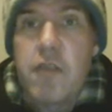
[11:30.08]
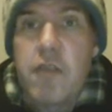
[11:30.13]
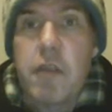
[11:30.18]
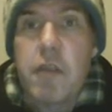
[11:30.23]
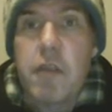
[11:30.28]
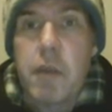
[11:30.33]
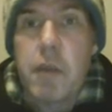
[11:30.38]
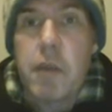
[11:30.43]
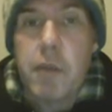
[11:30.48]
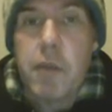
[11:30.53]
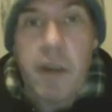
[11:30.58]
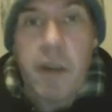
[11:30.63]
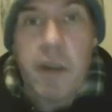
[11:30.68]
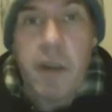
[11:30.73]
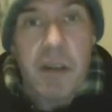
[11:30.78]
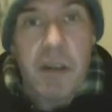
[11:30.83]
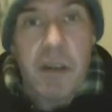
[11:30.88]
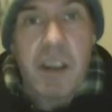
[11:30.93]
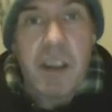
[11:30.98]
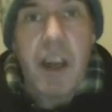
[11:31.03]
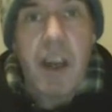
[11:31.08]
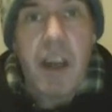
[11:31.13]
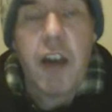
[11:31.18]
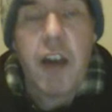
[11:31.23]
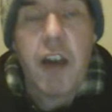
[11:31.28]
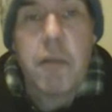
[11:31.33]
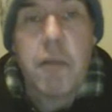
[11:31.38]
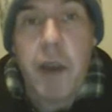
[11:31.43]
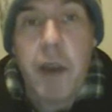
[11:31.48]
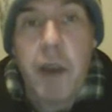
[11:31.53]
Remember,
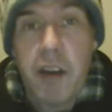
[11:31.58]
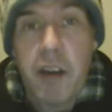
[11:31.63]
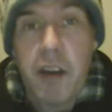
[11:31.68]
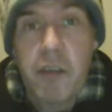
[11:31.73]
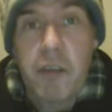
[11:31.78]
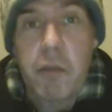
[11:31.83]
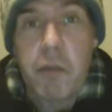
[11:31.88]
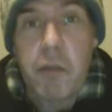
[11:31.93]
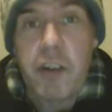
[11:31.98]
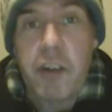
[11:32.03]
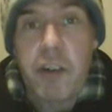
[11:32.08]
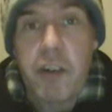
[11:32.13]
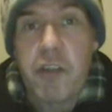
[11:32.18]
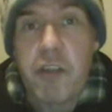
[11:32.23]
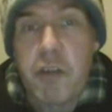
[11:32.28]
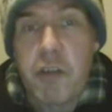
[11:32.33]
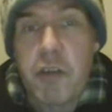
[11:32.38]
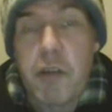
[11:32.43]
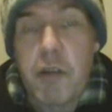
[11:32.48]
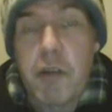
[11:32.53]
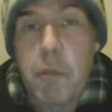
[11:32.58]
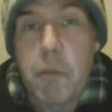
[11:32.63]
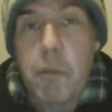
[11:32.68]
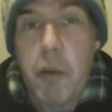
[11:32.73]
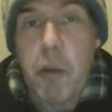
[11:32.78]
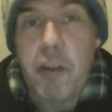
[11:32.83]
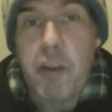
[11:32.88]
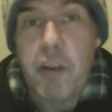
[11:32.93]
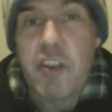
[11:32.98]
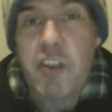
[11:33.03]
Karl Marx wanted to
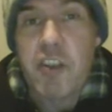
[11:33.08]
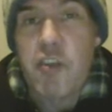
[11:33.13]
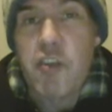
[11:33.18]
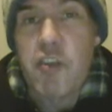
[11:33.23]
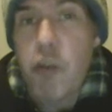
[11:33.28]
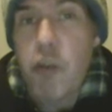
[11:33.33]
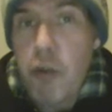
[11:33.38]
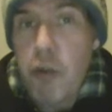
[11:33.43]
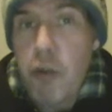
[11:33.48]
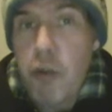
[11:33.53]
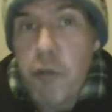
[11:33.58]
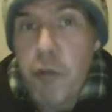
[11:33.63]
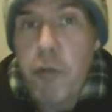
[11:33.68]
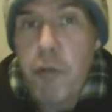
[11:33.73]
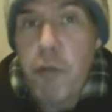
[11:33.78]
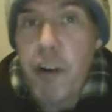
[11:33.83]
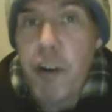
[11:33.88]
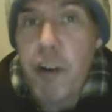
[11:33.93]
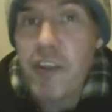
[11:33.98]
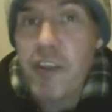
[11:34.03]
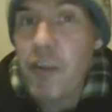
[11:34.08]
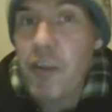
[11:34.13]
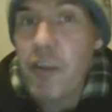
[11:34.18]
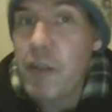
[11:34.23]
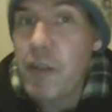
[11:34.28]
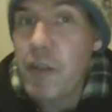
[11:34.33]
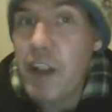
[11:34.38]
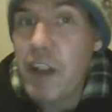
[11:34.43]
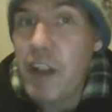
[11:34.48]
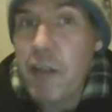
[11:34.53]
abolish all rights
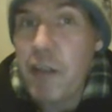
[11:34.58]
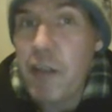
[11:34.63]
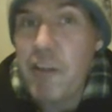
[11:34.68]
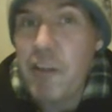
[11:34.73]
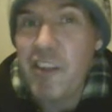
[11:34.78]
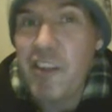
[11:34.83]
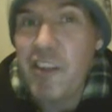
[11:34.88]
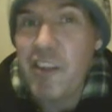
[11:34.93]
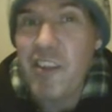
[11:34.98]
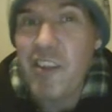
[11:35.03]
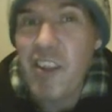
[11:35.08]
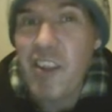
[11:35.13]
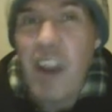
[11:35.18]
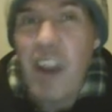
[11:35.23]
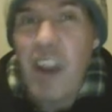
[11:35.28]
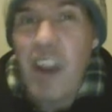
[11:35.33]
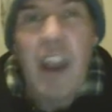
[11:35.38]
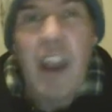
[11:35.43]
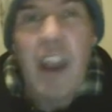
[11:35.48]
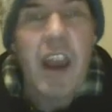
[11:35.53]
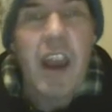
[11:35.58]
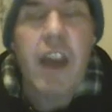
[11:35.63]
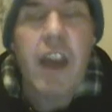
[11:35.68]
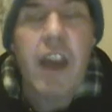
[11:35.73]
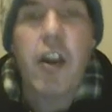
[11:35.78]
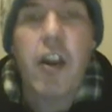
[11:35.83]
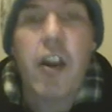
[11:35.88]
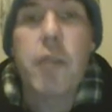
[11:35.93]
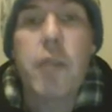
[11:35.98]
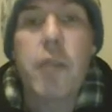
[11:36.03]
of inheritance,
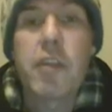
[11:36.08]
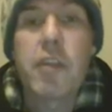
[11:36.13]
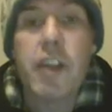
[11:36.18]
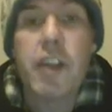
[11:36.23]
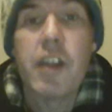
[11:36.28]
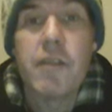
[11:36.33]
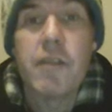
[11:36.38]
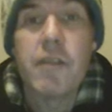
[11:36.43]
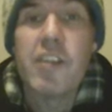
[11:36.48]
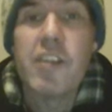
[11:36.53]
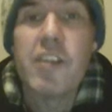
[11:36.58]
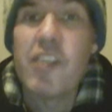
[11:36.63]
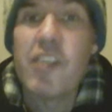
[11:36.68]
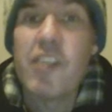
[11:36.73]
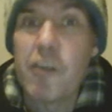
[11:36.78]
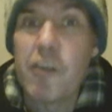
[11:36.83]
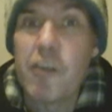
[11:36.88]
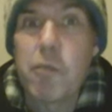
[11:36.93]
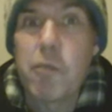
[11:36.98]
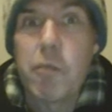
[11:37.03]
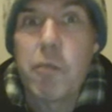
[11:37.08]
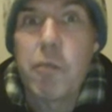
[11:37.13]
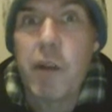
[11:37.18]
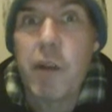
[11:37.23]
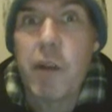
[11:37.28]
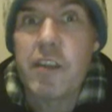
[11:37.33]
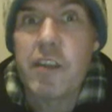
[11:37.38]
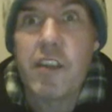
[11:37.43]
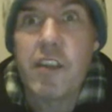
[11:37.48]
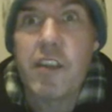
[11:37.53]
and I believe this is
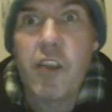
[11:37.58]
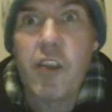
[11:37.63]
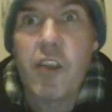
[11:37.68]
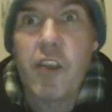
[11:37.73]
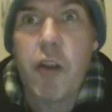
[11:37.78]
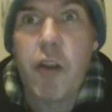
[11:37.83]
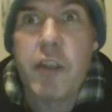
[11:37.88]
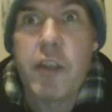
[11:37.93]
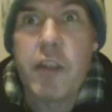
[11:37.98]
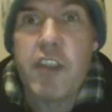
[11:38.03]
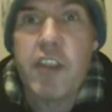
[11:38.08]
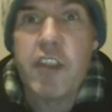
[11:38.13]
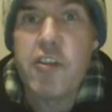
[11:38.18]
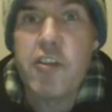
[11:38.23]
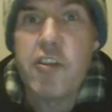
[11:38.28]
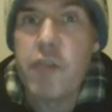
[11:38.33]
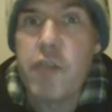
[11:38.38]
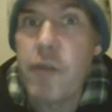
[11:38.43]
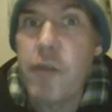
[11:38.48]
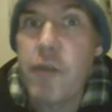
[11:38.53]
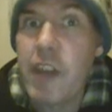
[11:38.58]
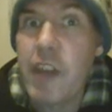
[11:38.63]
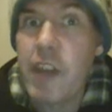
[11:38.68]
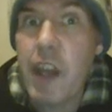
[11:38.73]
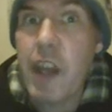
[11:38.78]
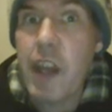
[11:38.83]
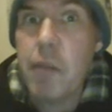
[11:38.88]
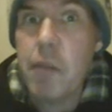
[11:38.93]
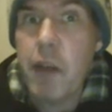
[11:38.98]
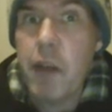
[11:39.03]
what this whole issue of
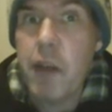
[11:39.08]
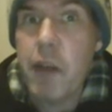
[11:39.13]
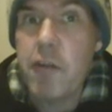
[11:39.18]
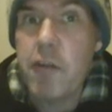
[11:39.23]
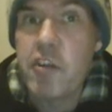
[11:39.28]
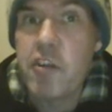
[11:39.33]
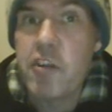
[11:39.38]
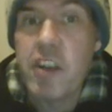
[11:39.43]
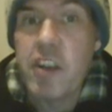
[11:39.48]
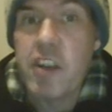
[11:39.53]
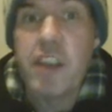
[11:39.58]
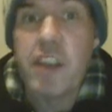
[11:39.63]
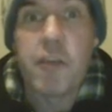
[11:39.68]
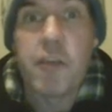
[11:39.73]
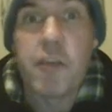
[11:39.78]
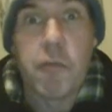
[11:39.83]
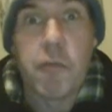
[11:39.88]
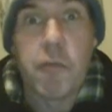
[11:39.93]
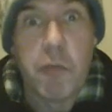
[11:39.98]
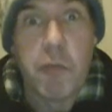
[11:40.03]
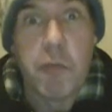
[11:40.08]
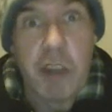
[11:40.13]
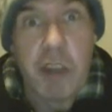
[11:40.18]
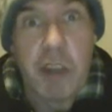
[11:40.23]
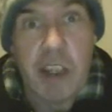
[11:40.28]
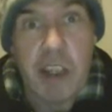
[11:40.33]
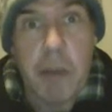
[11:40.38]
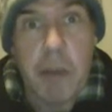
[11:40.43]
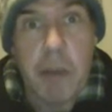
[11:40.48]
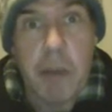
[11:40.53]
gay marriage is
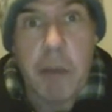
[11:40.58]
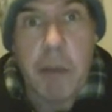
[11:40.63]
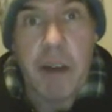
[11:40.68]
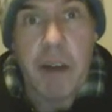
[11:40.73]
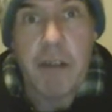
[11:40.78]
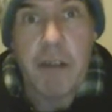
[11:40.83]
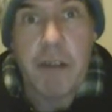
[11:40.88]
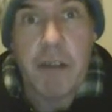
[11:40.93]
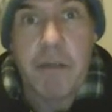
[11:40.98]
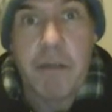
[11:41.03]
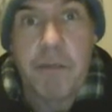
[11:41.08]
really about.